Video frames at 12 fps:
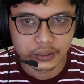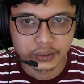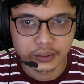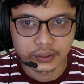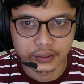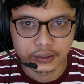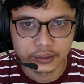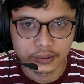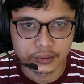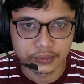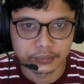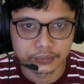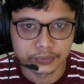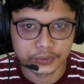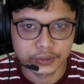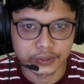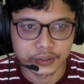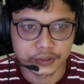I'm
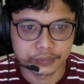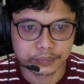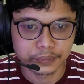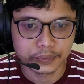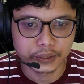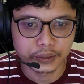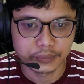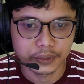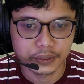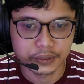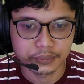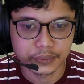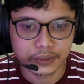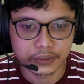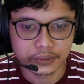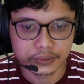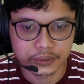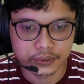gonna explain a bit
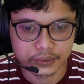about